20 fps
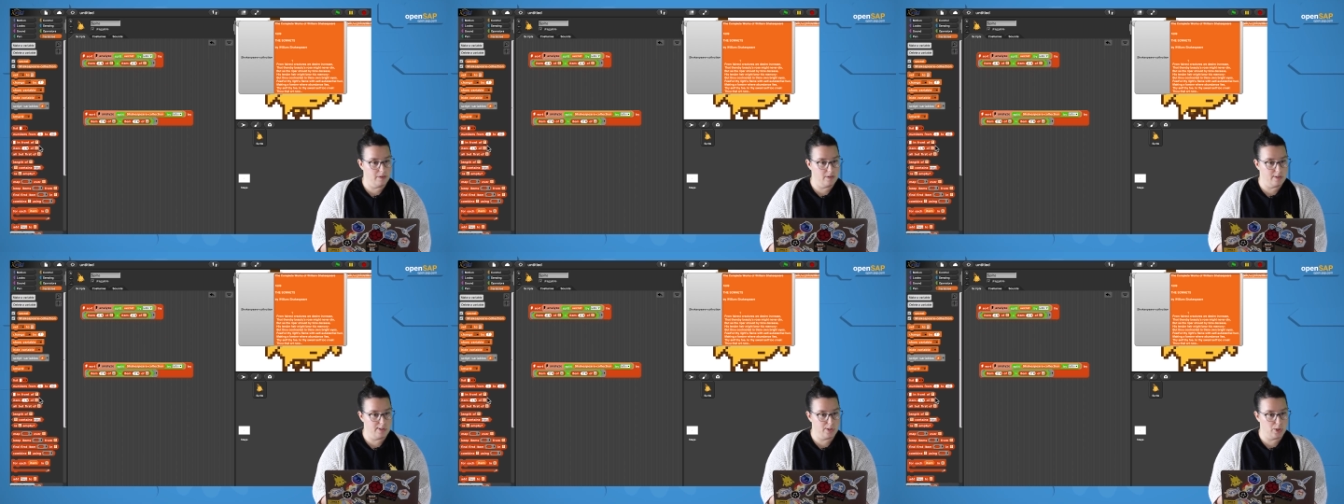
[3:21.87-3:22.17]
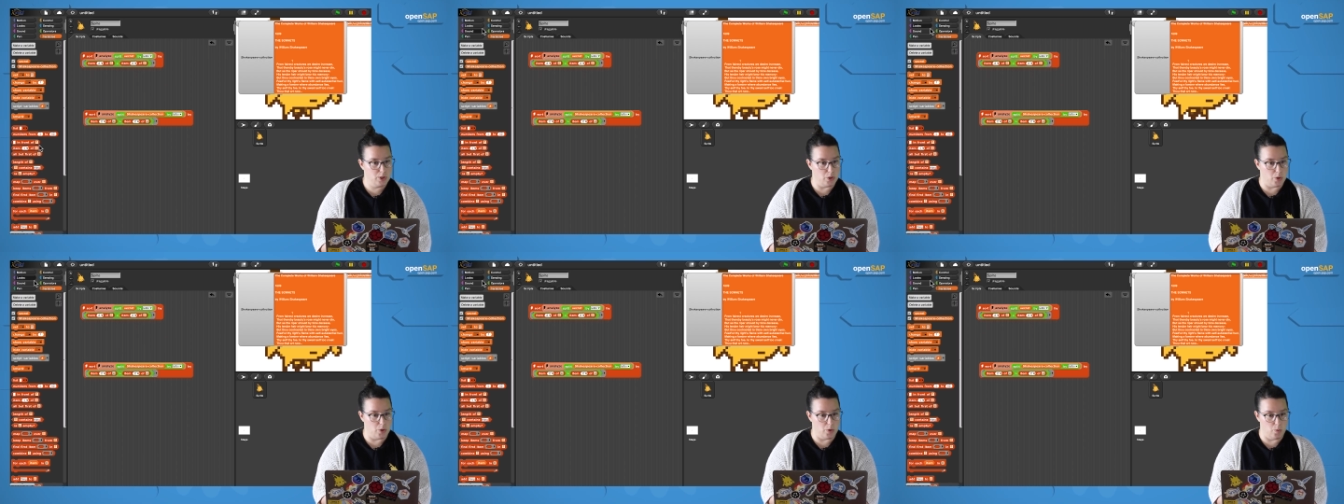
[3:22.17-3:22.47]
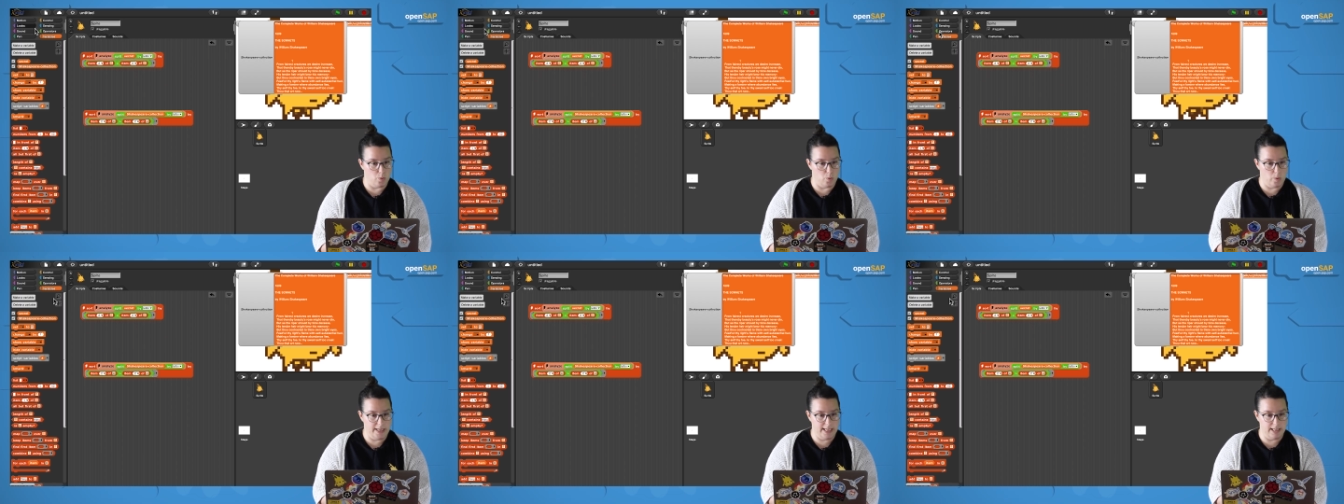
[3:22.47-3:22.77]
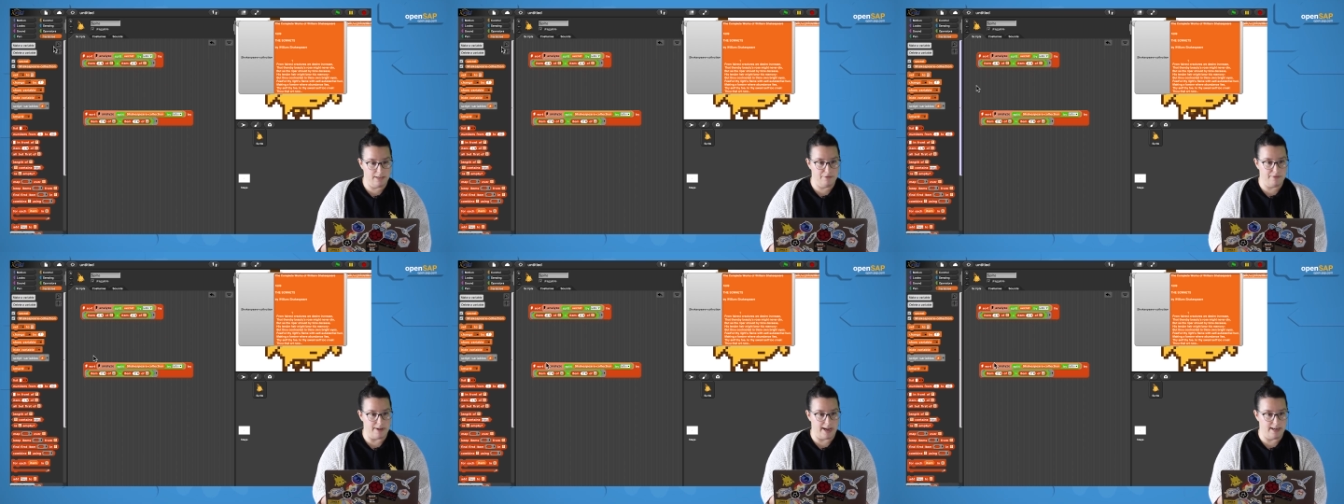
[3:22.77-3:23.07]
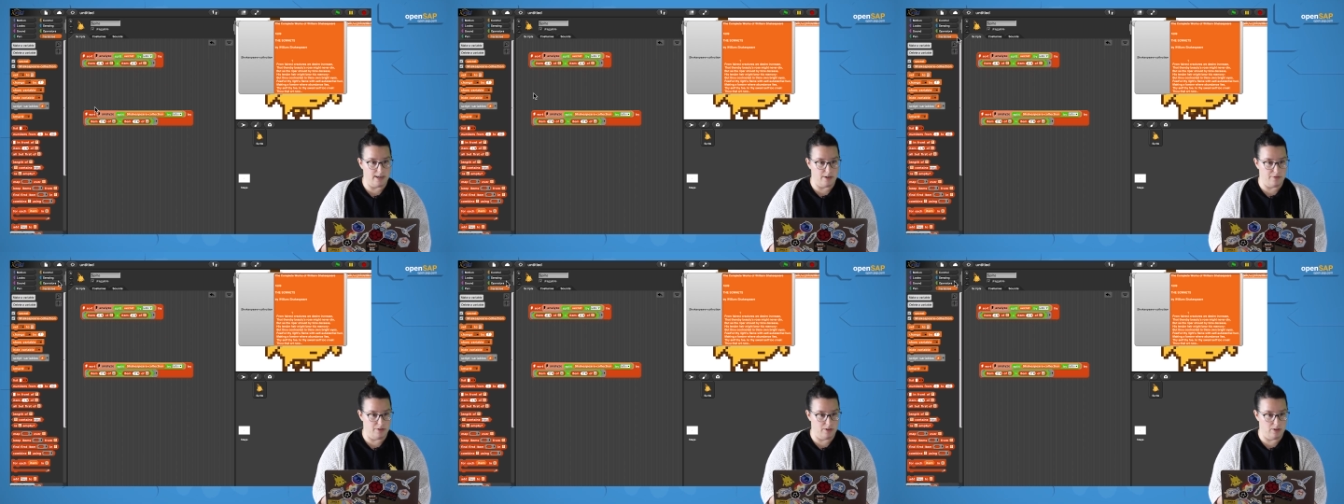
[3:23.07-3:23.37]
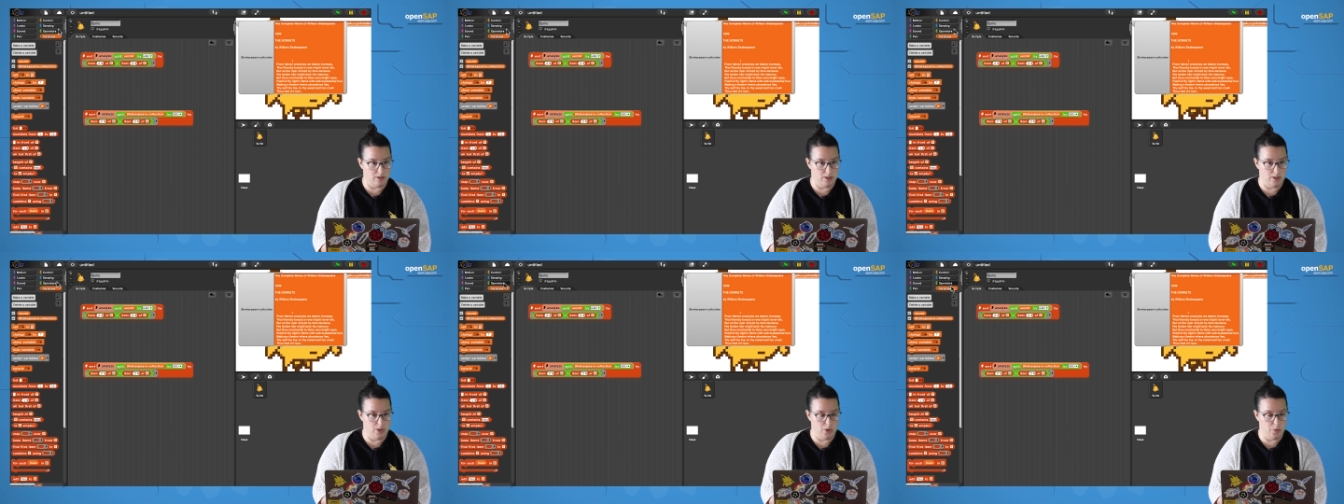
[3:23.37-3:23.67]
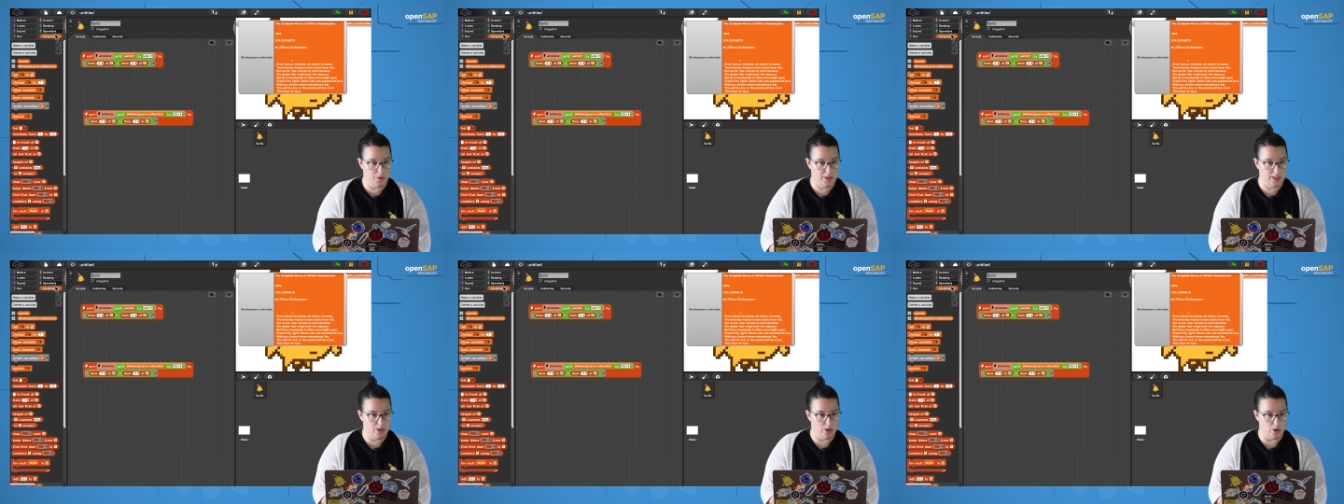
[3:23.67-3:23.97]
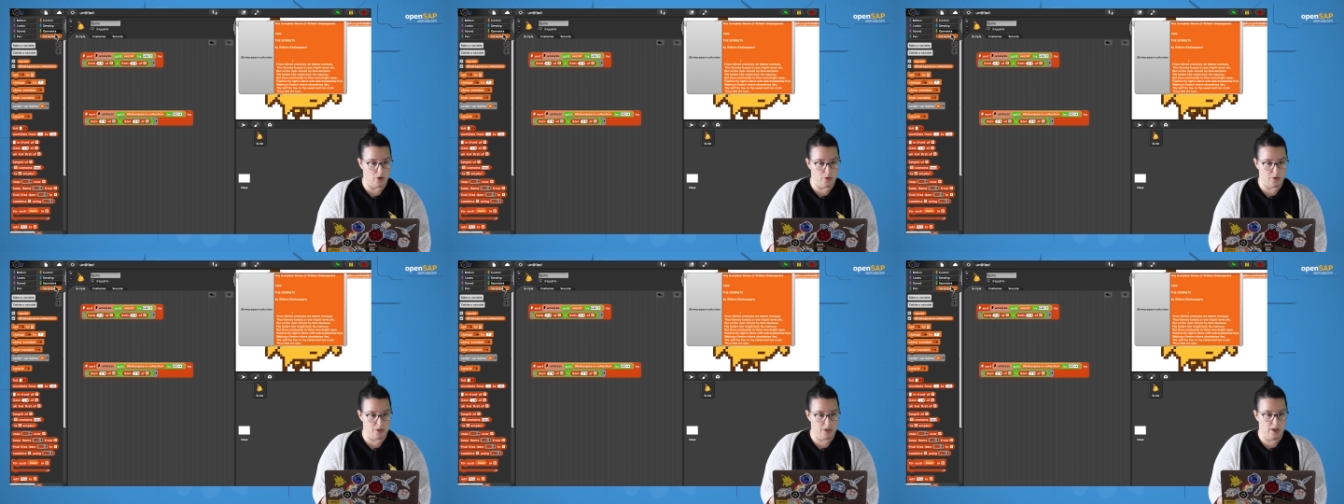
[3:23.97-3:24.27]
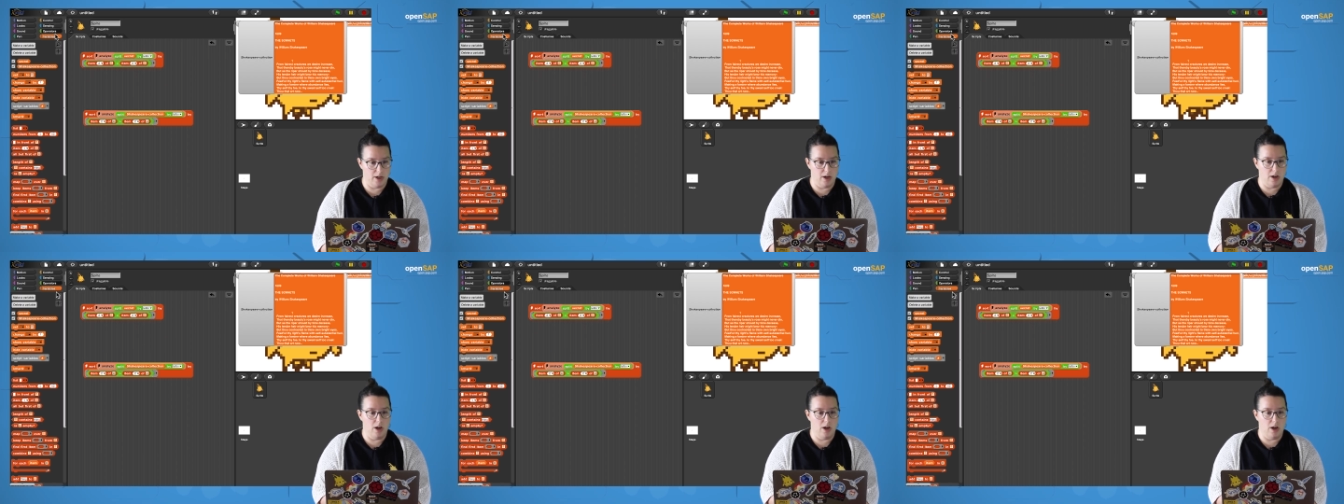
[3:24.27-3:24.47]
So we can find out the Unicode